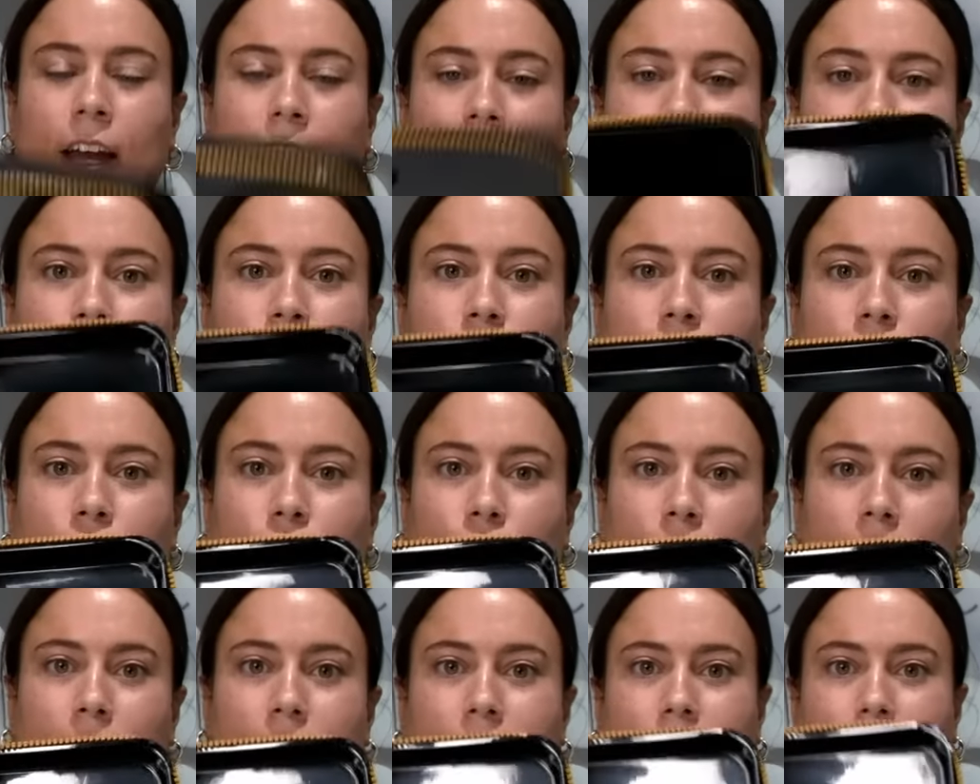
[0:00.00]
and use the
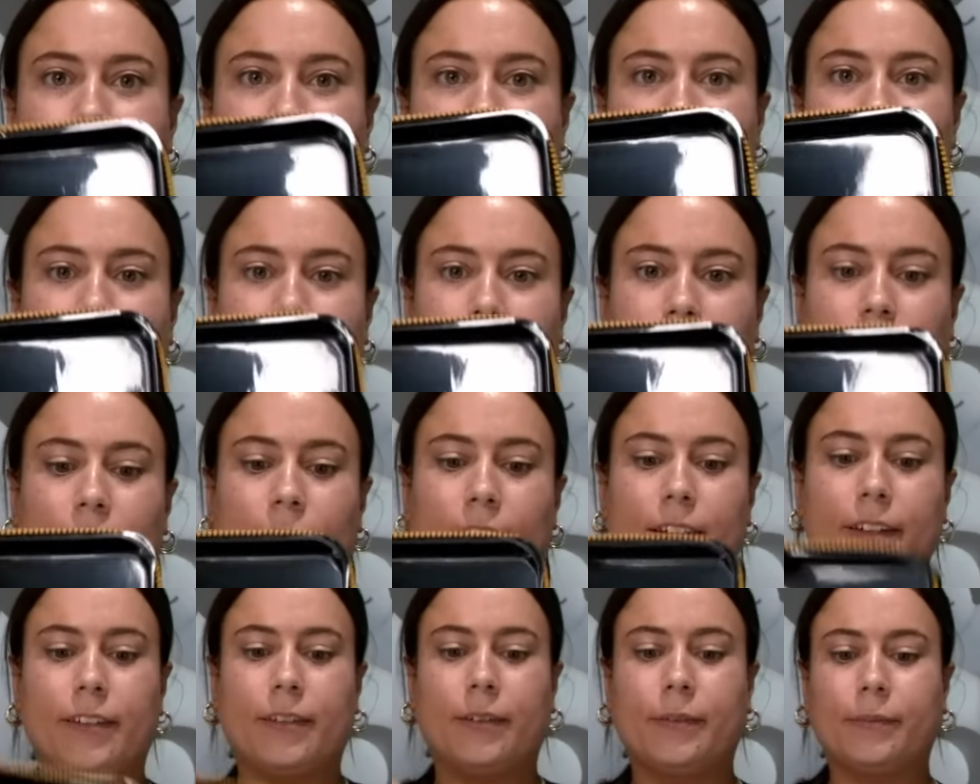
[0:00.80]
tray that's
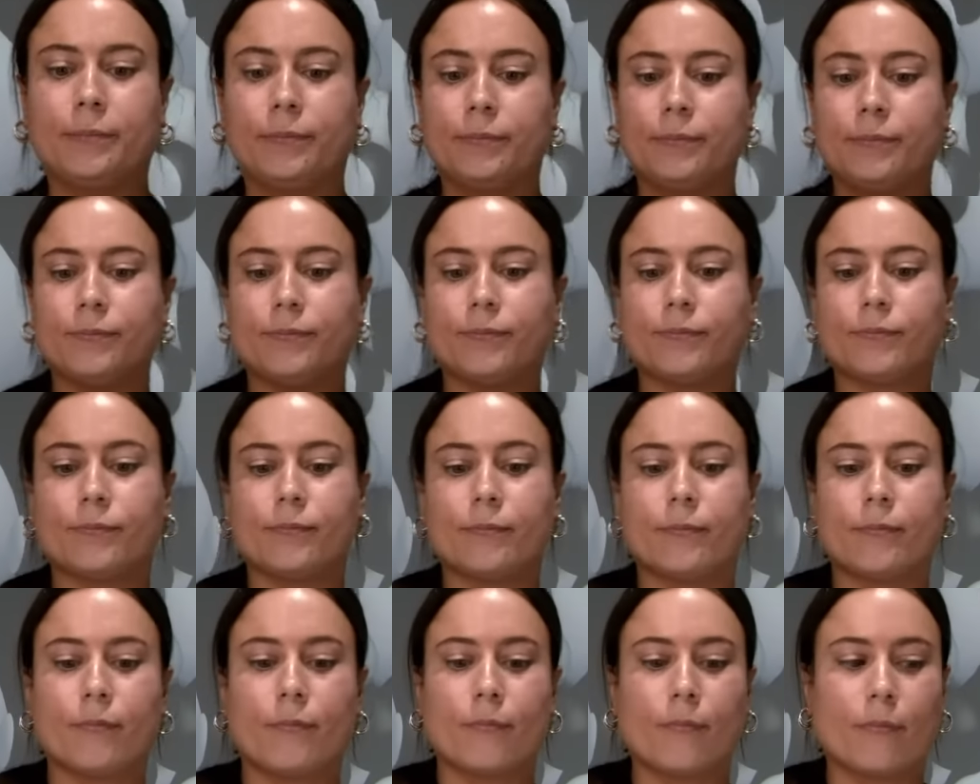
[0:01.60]
inside.
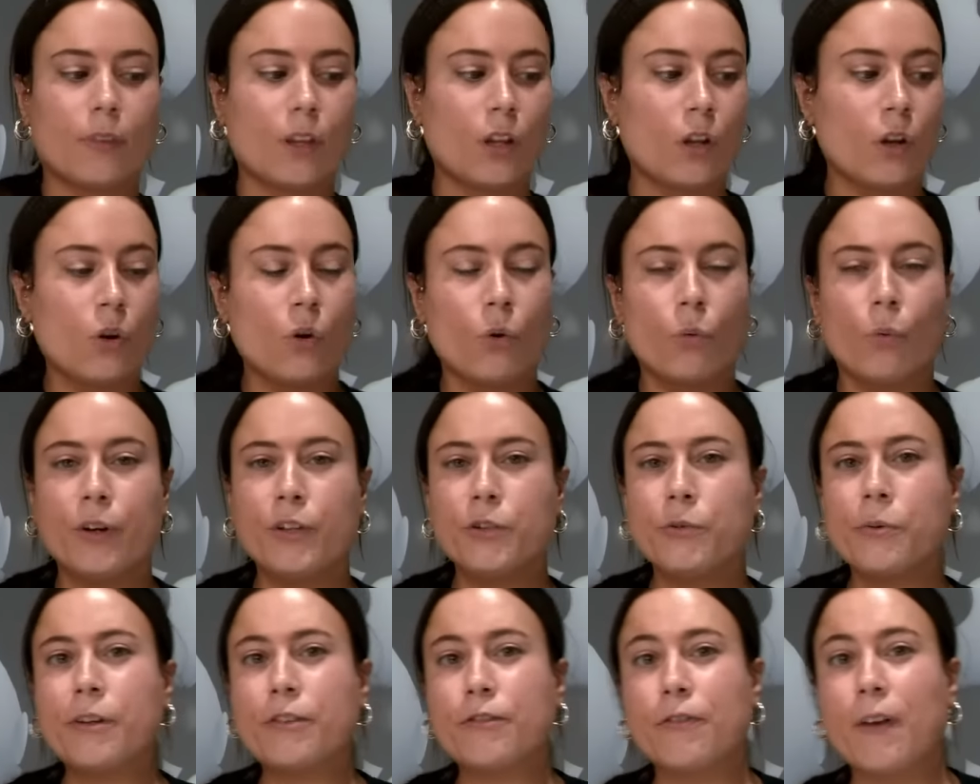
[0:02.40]
We'd
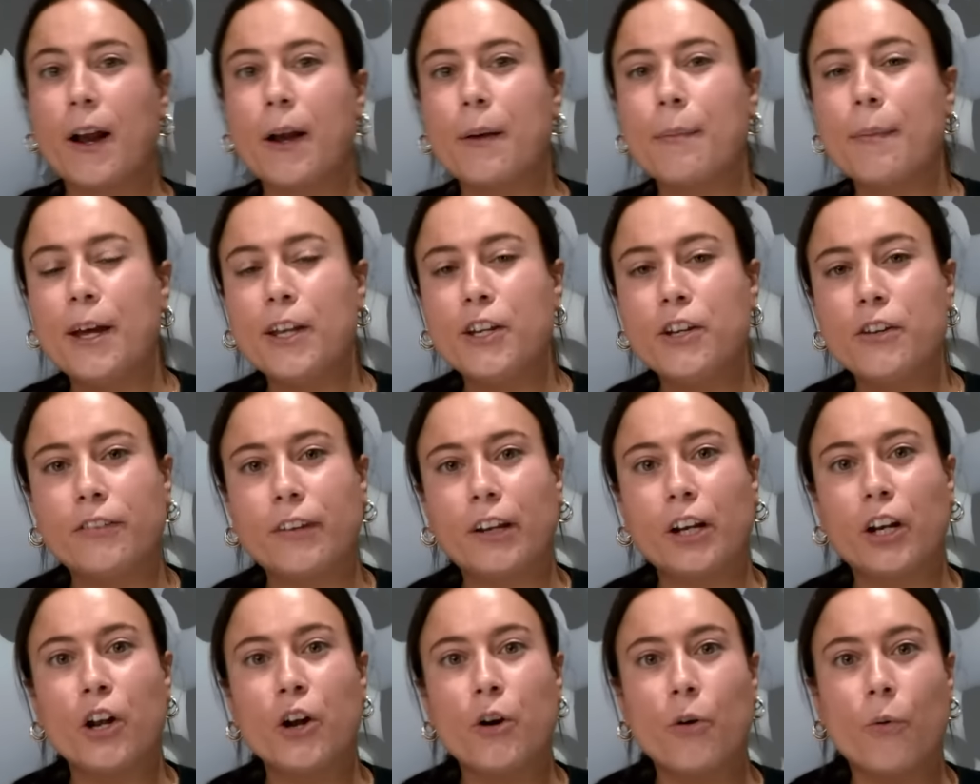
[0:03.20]
always recommend
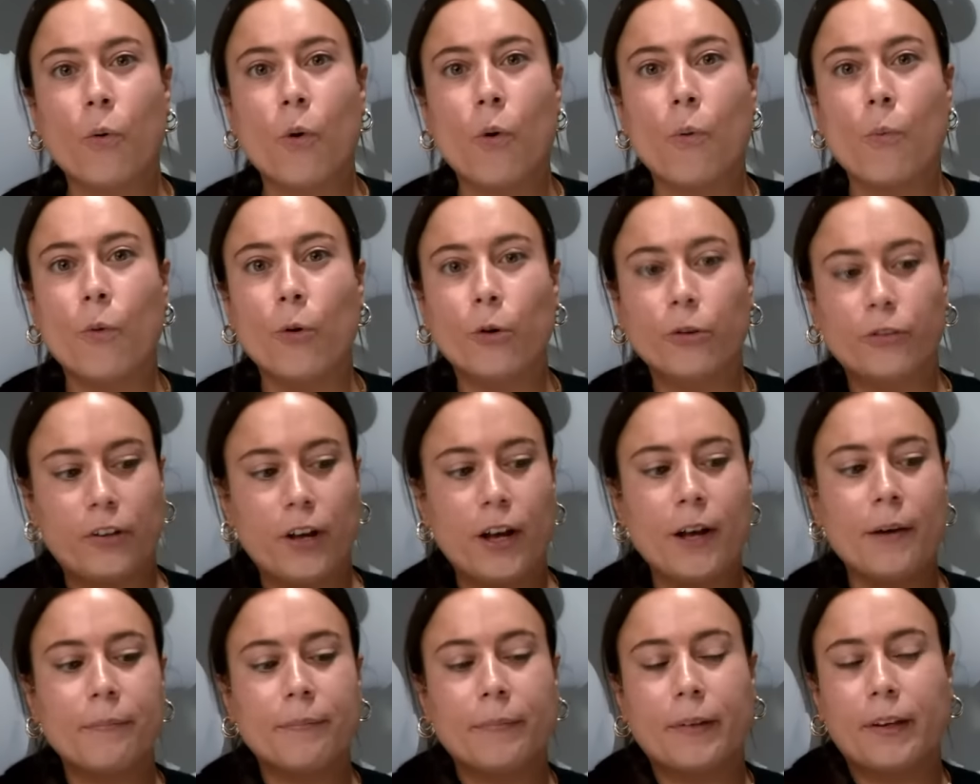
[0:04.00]
using lukewarm
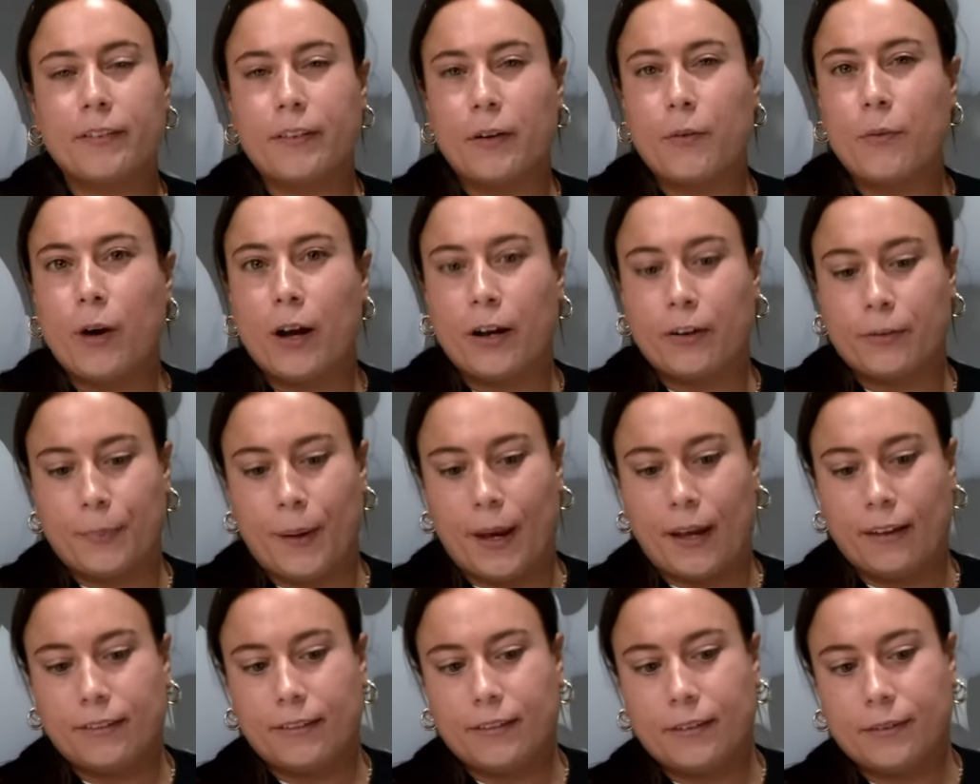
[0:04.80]
water because it works
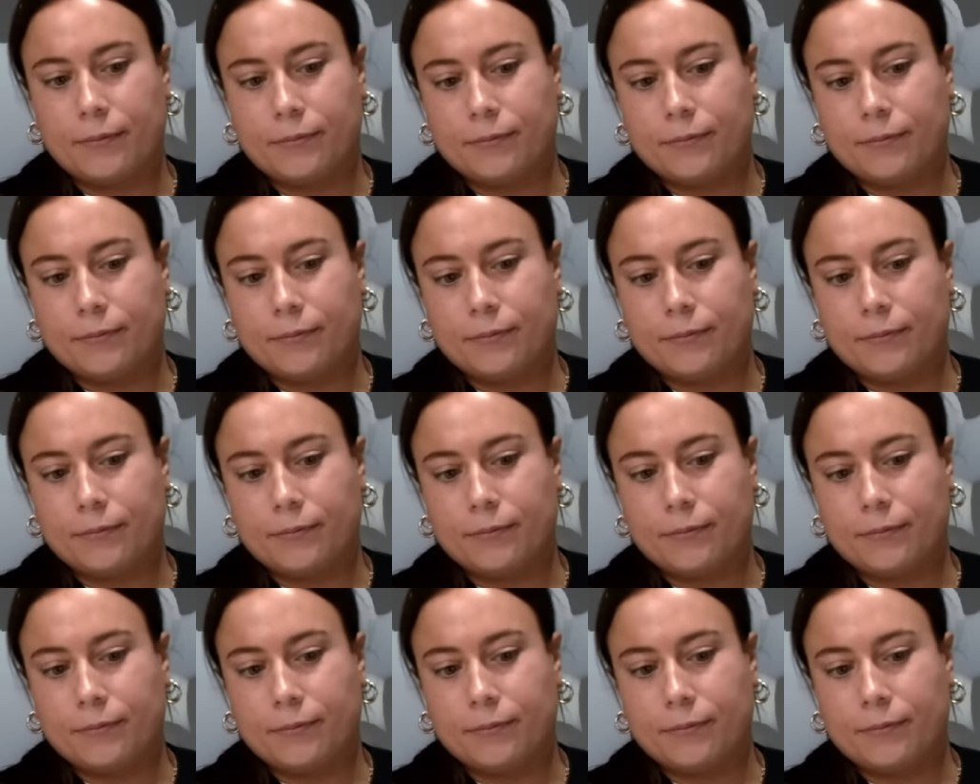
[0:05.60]
best.